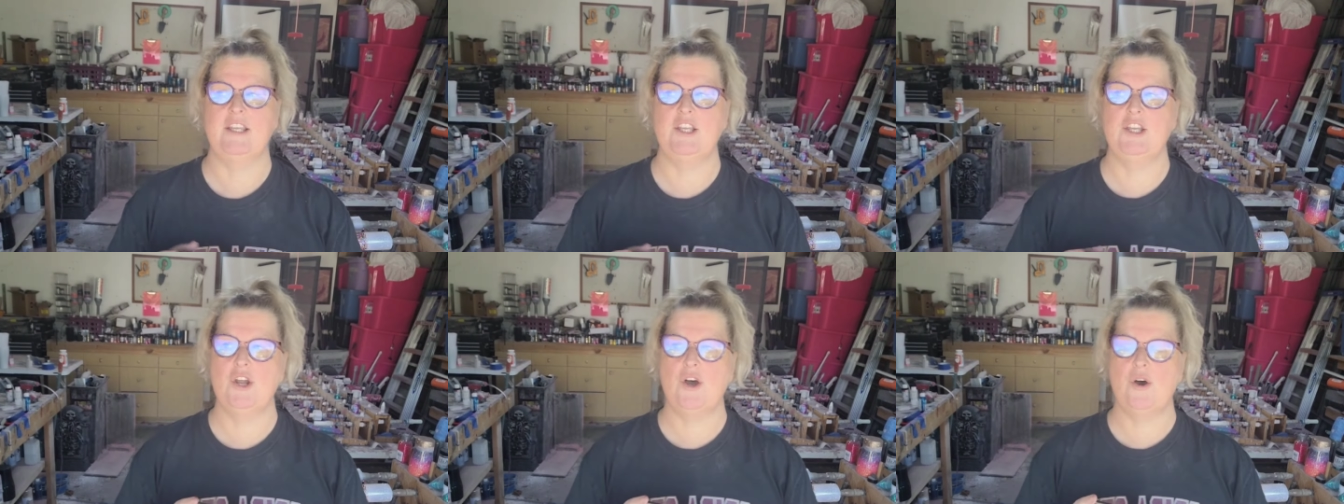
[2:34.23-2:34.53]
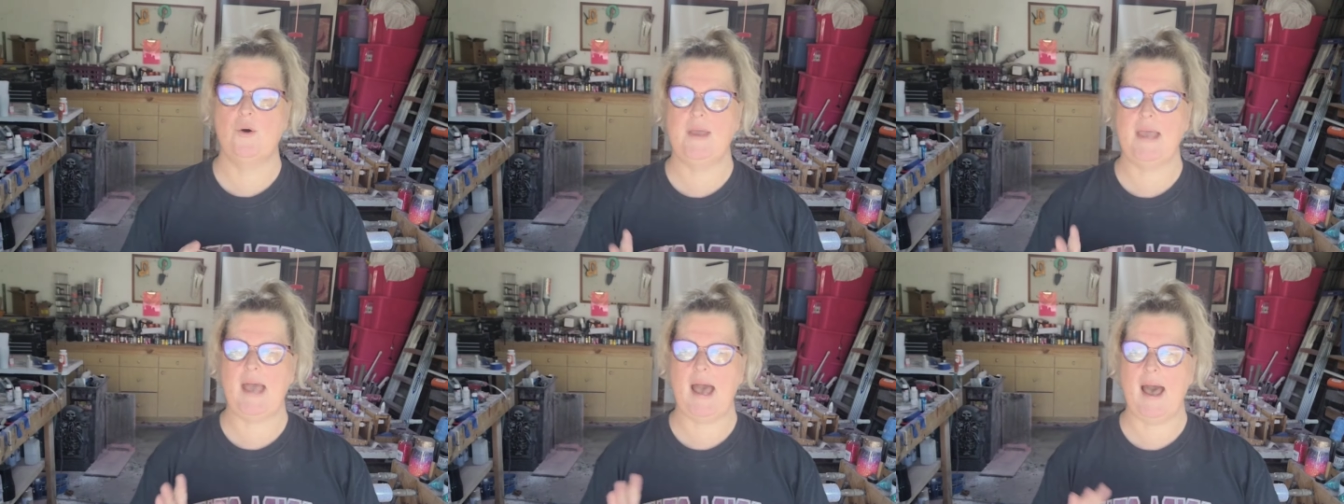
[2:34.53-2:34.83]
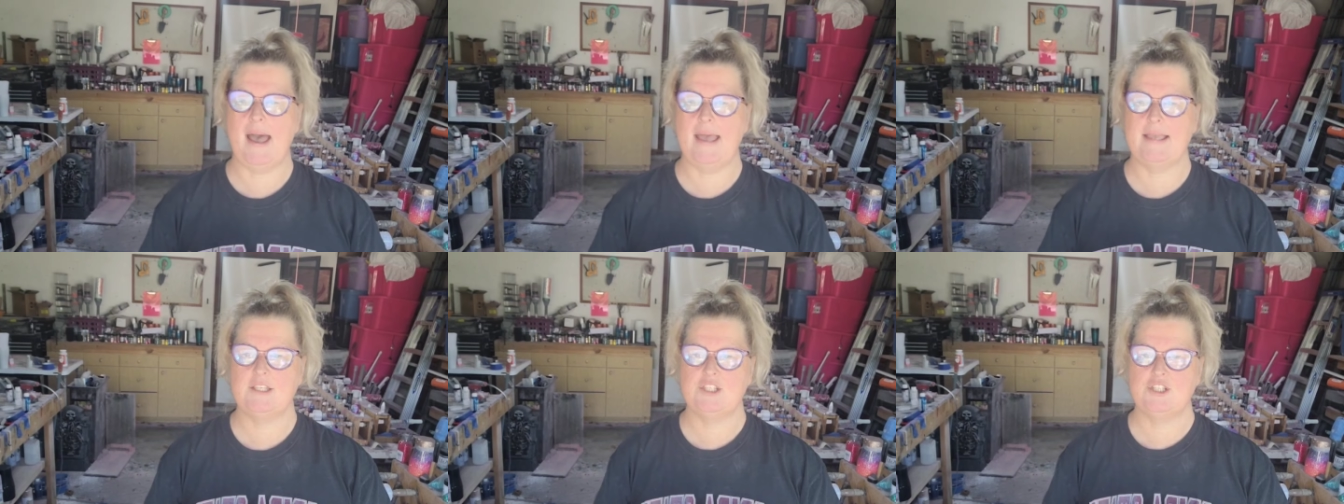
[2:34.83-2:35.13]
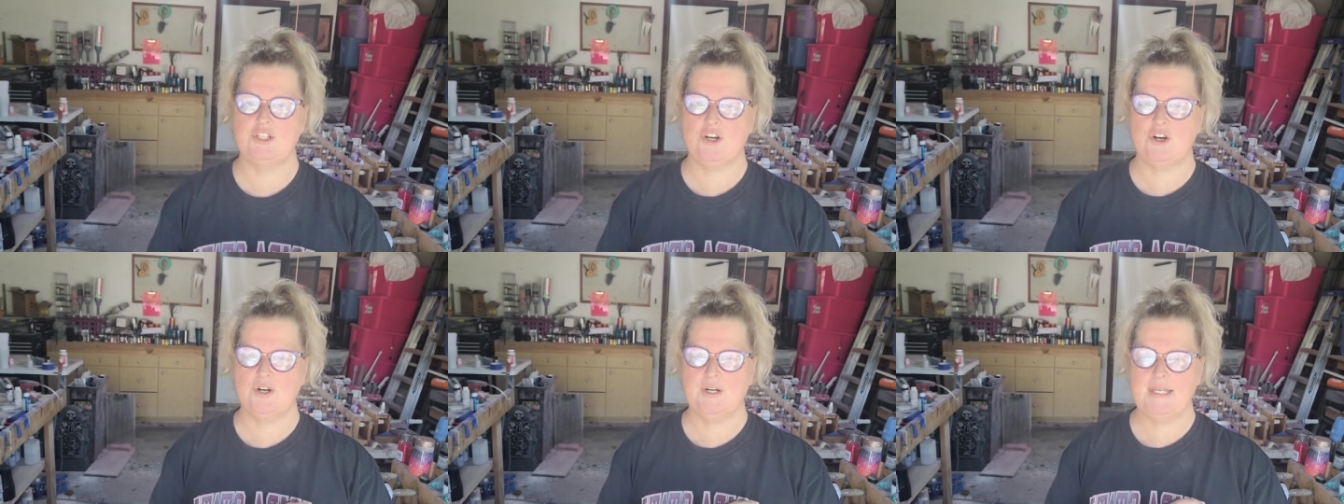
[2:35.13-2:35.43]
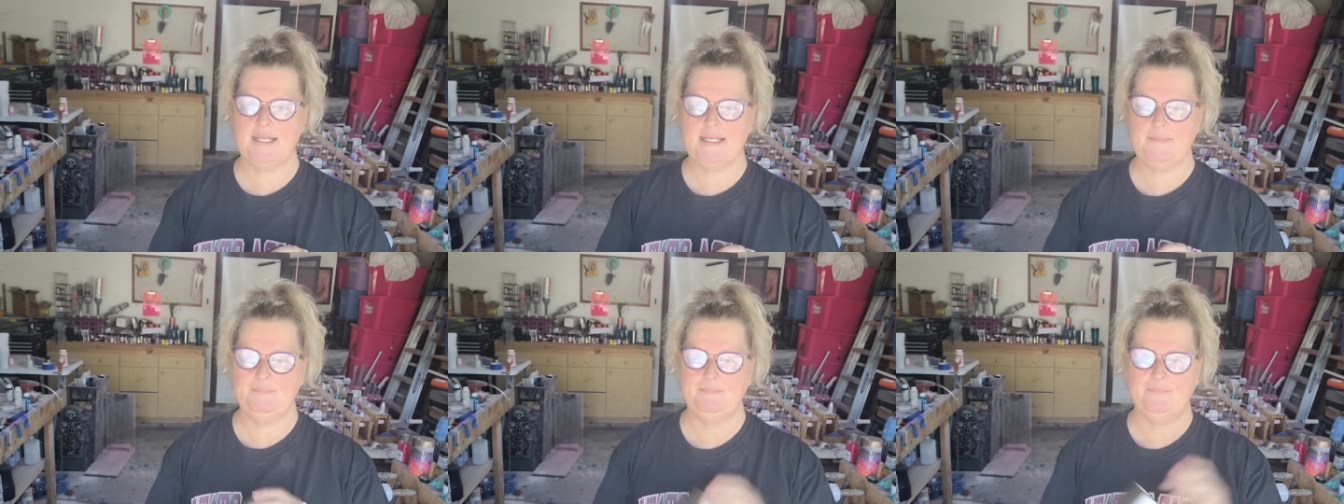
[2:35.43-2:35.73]
You know, I
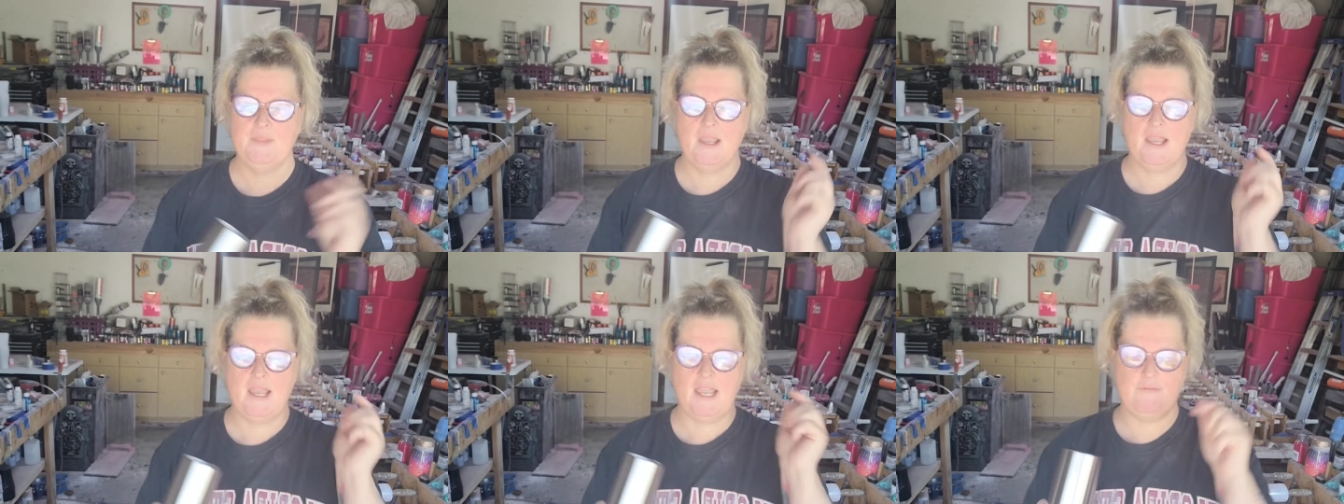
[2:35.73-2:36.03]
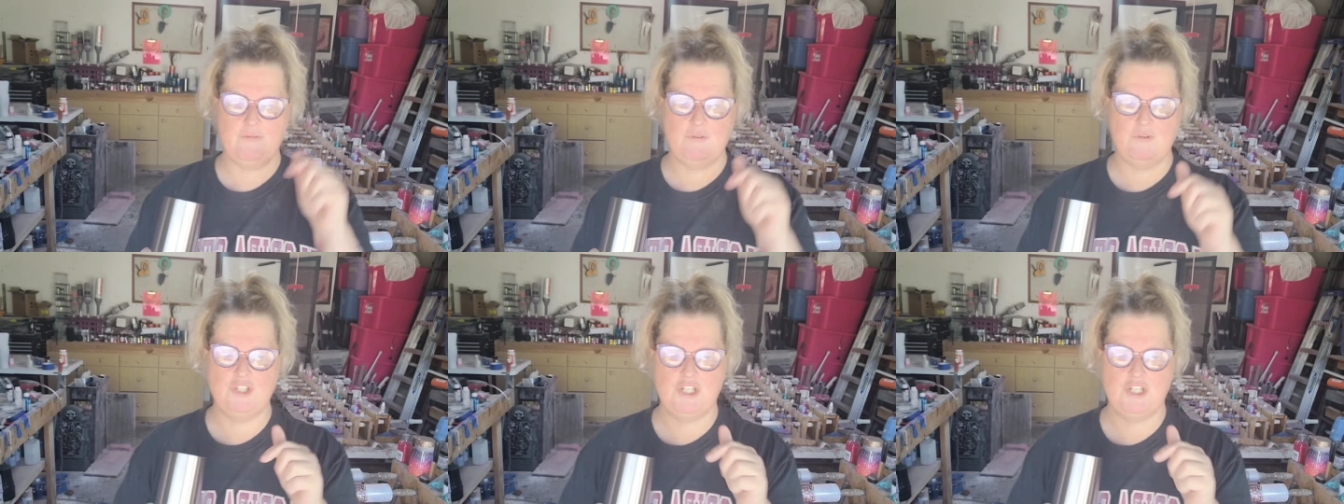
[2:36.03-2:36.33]
started, if you